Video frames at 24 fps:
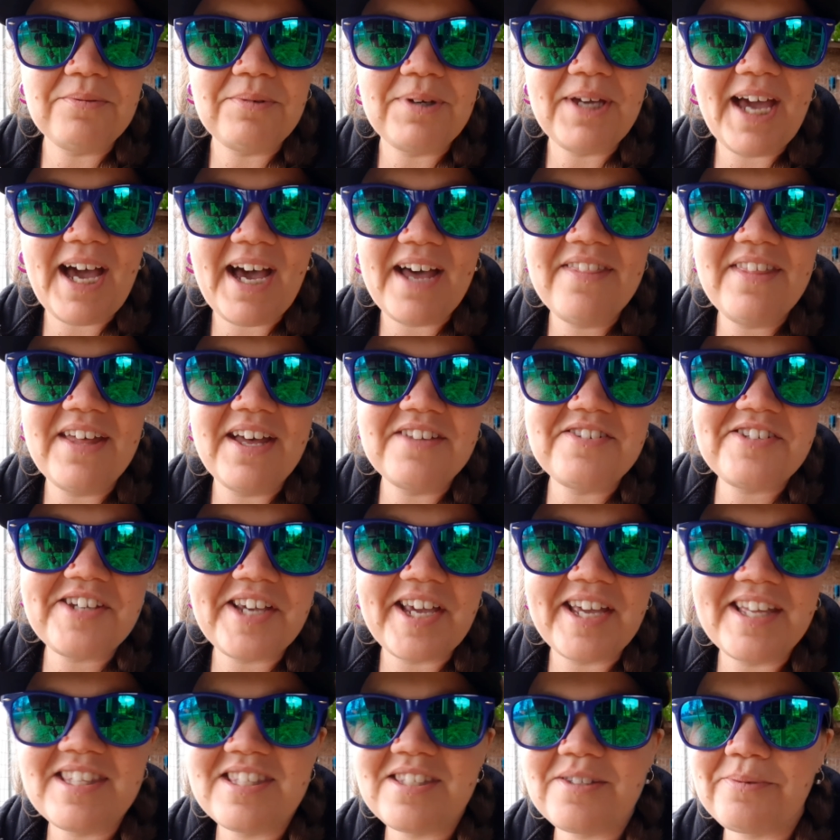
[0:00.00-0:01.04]
We had that
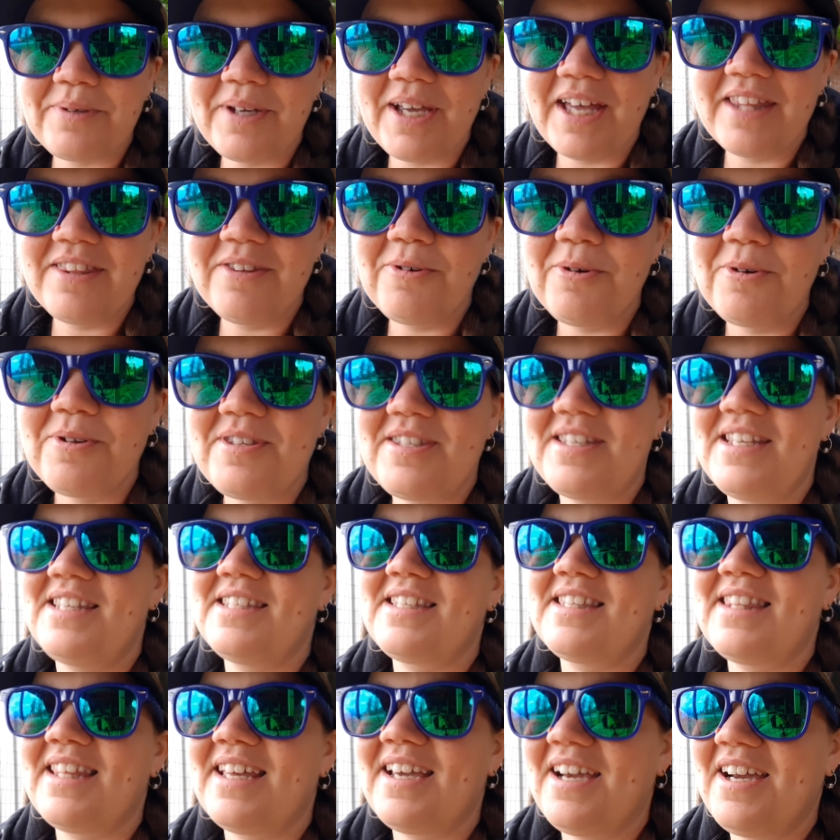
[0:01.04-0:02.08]
chance. We had the whole
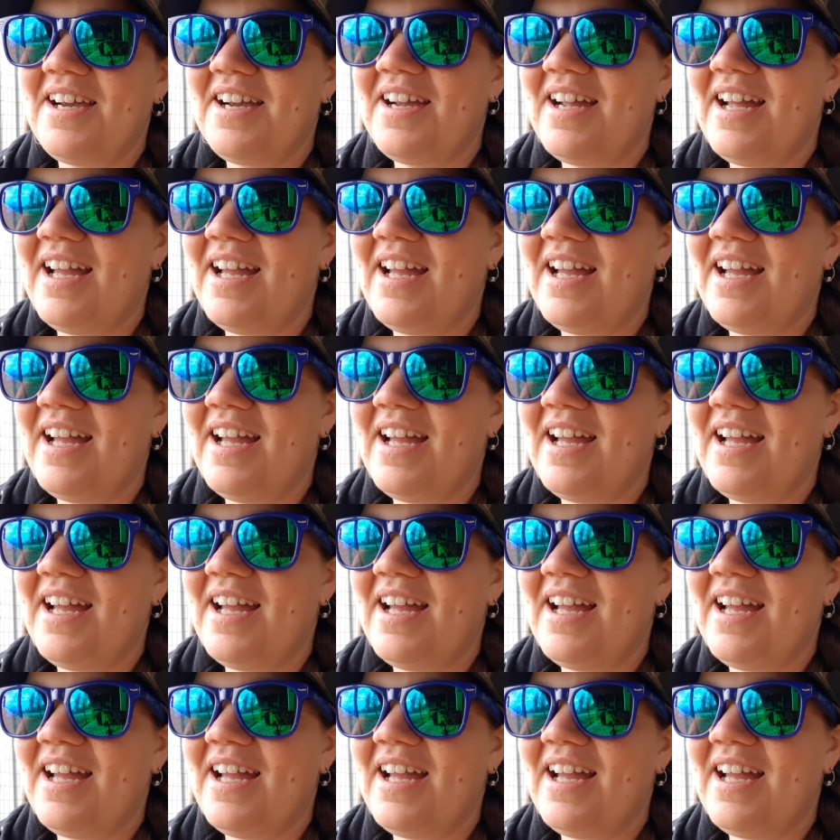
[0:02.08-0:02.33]
season there,